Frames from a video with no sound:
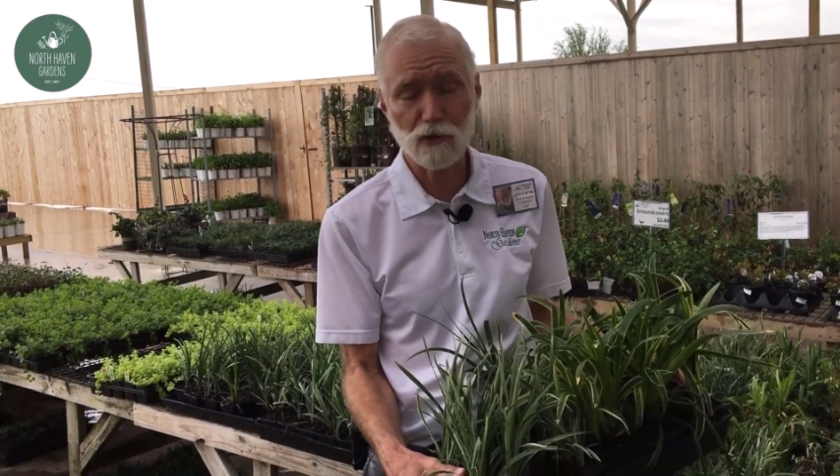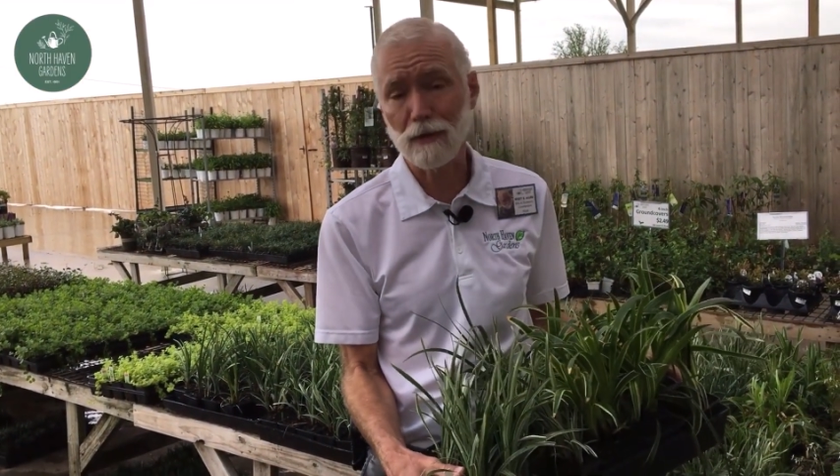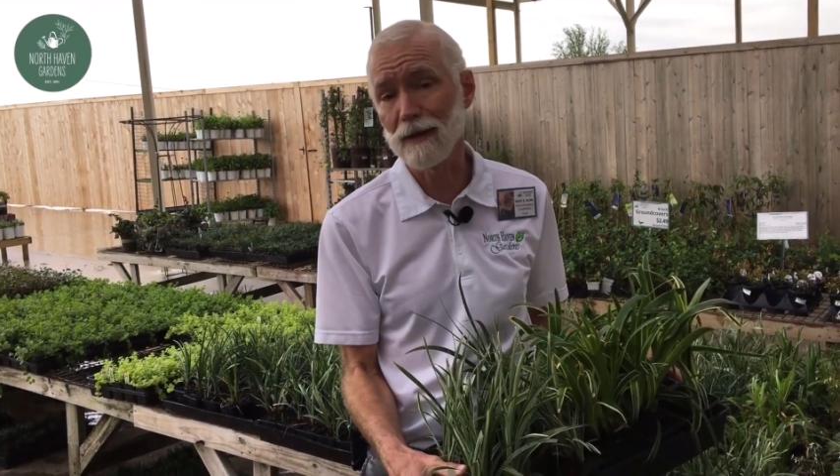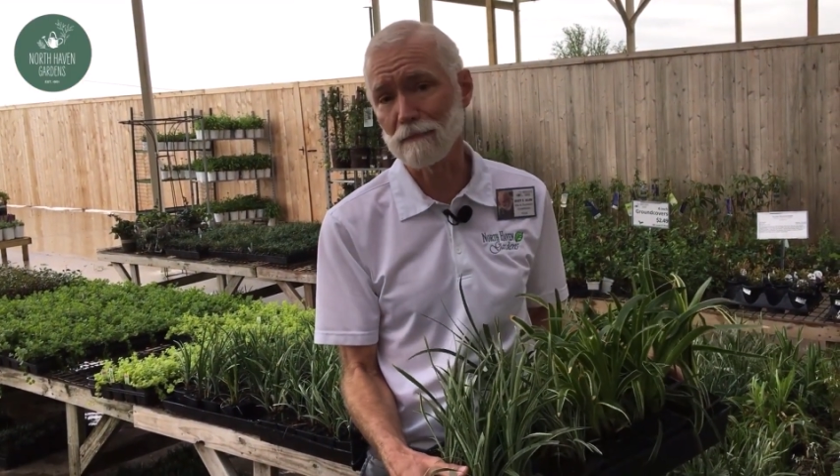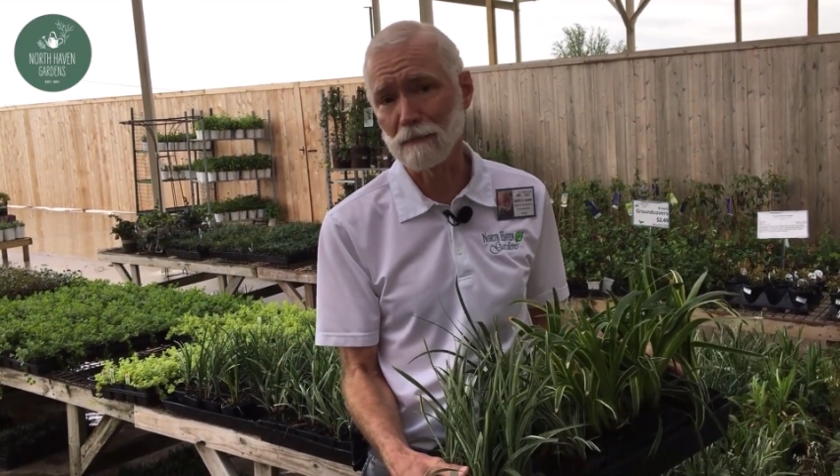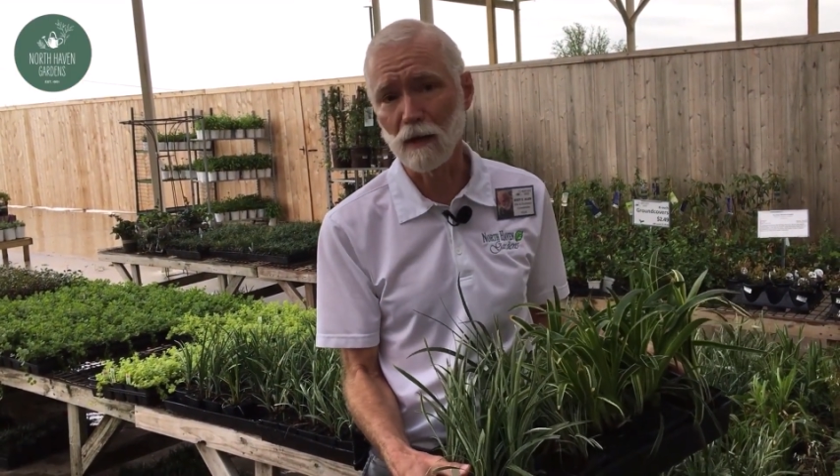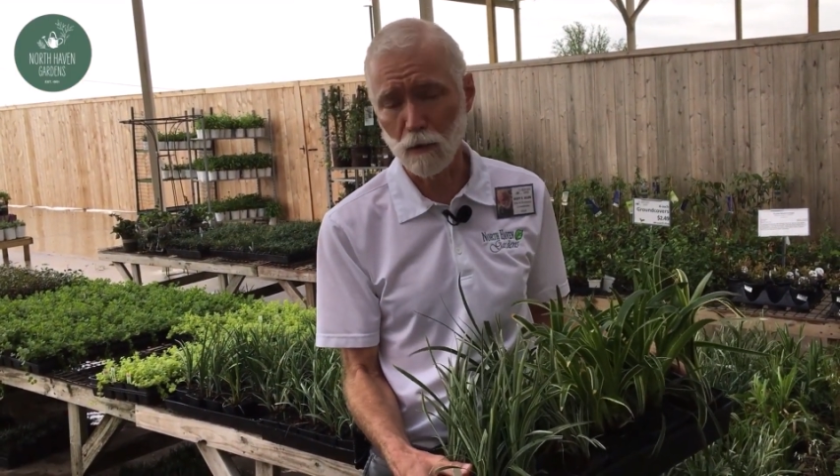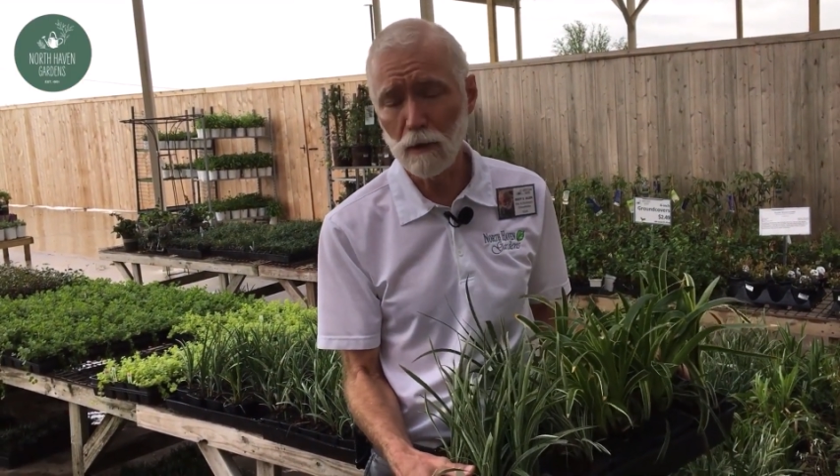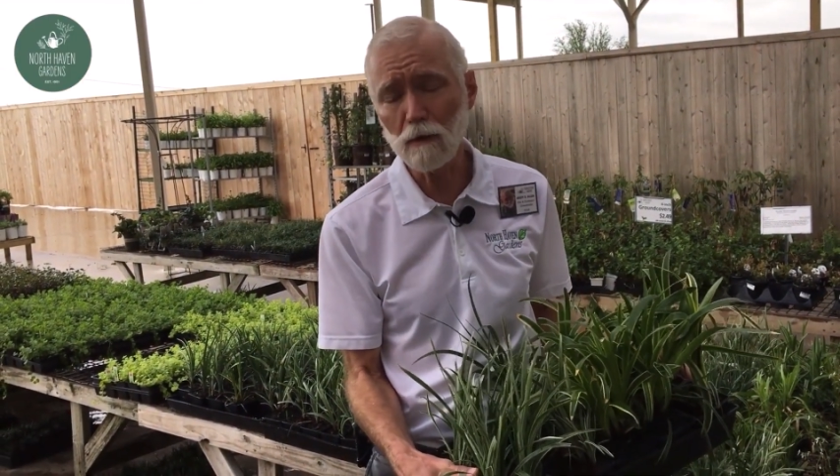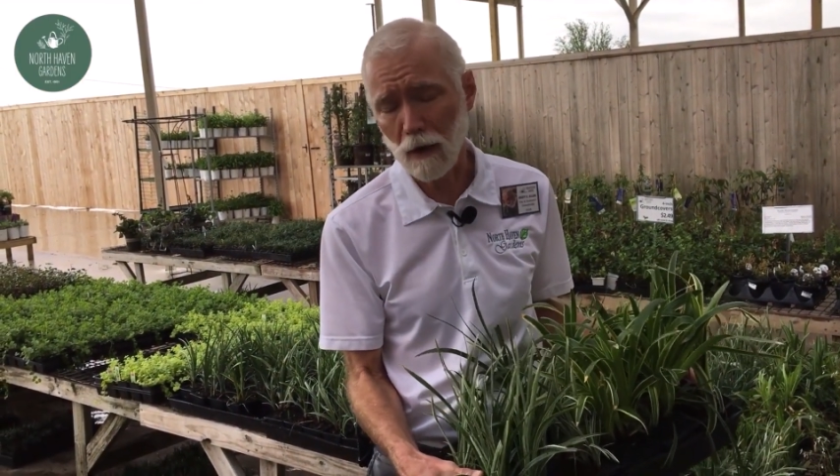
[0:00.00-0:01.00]
like a
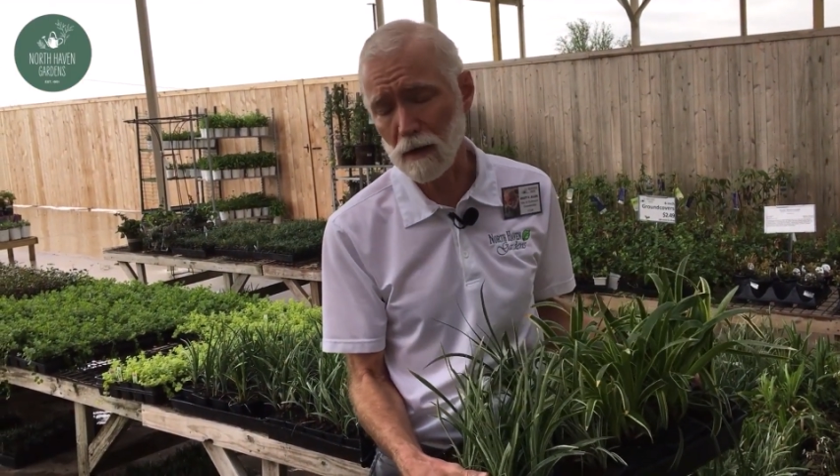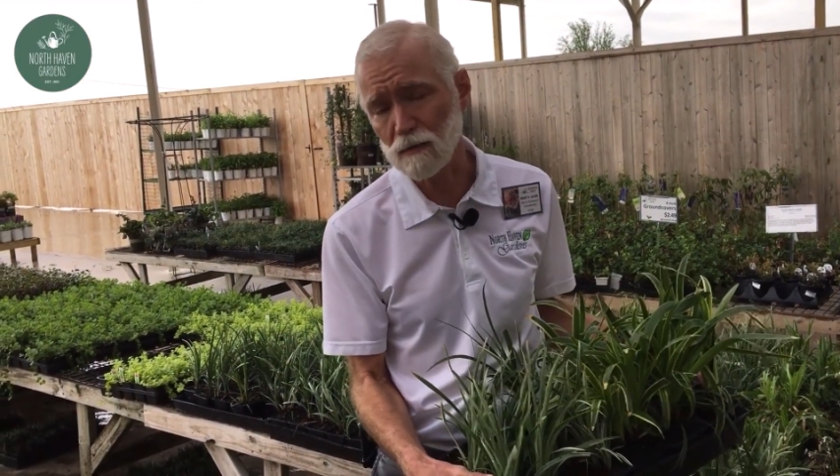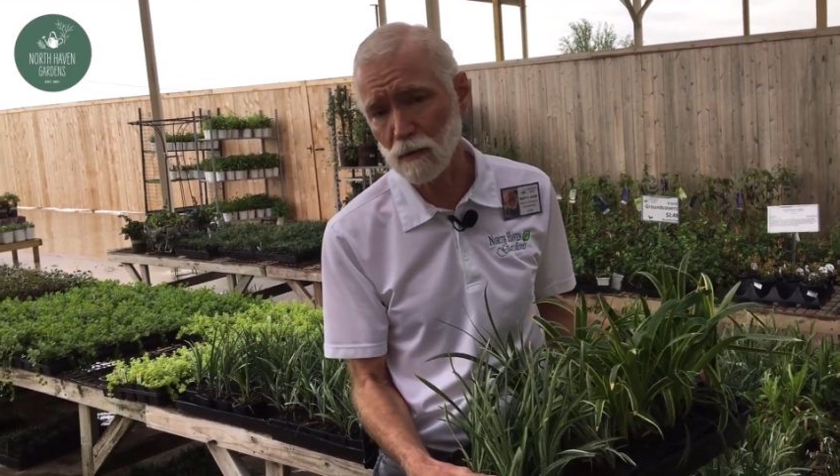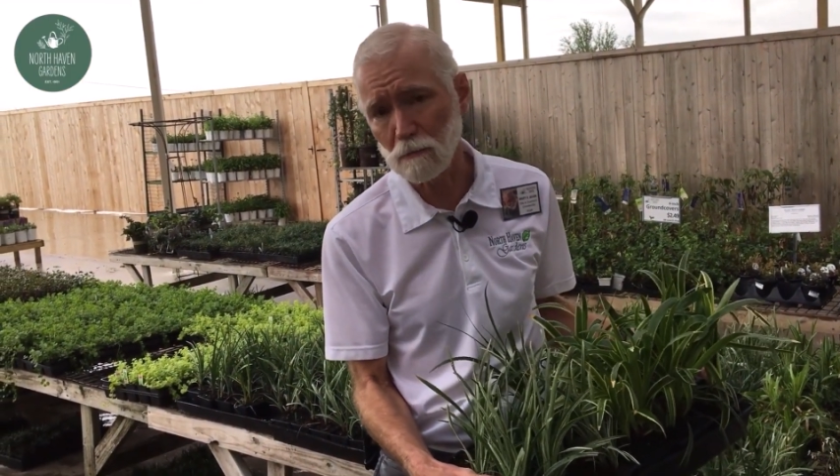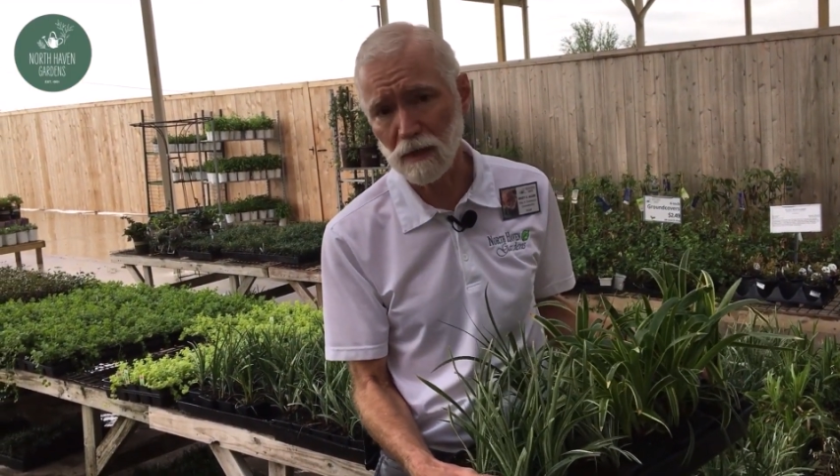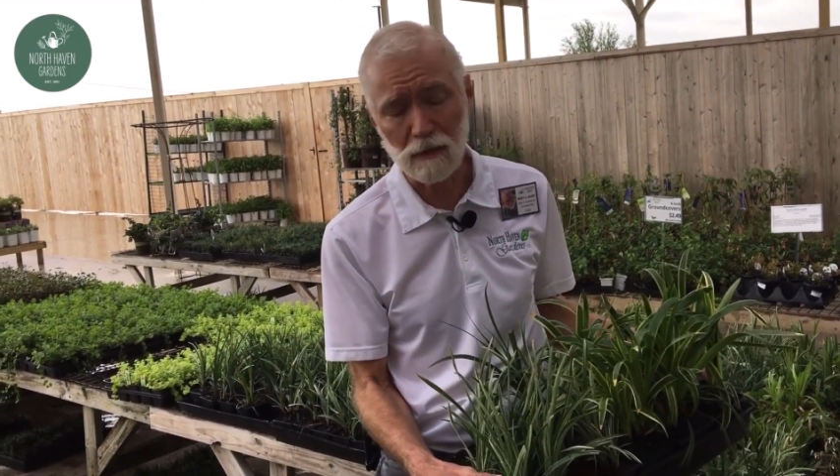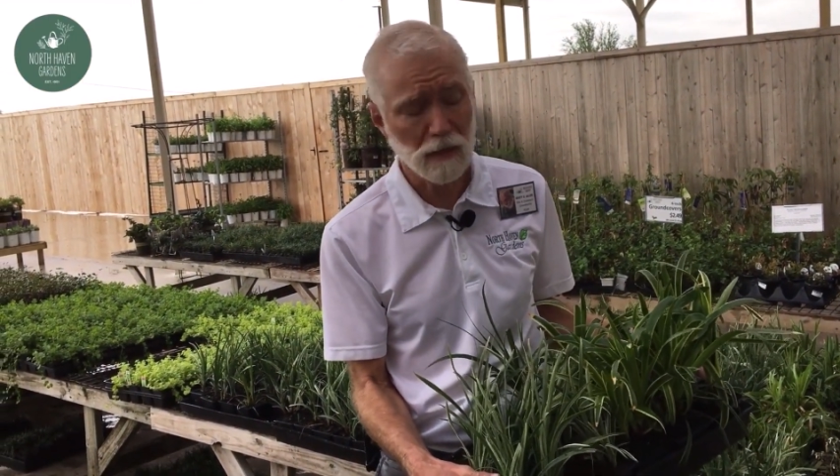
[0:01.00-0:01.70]
real grass would be,